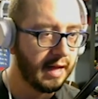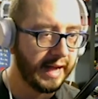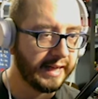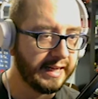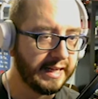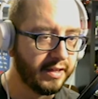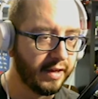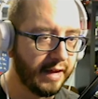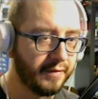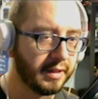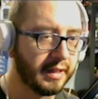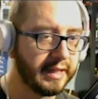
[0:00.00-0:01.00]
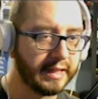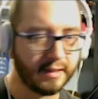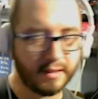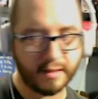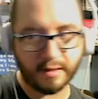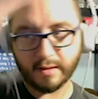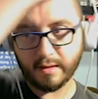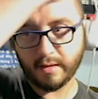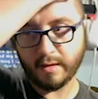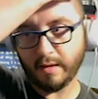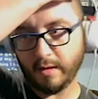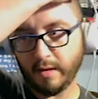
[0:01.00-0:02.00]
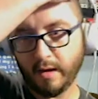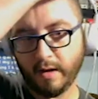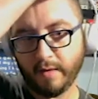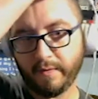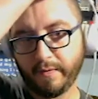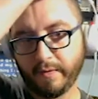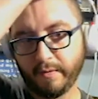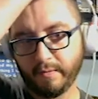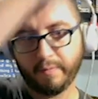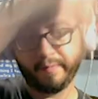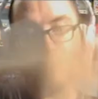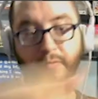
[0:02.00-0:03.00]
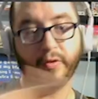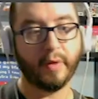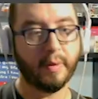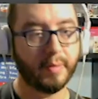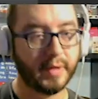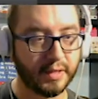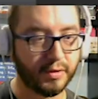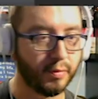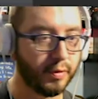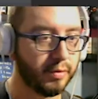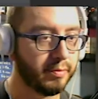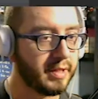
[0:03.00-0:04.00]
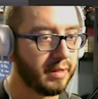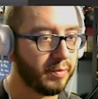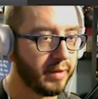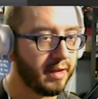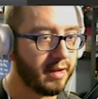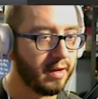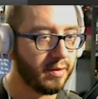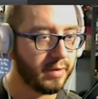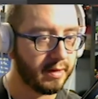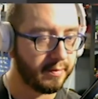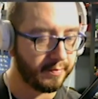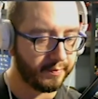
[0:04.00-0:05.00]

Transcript: I need to have a list of 3 potential rooms that we could go in.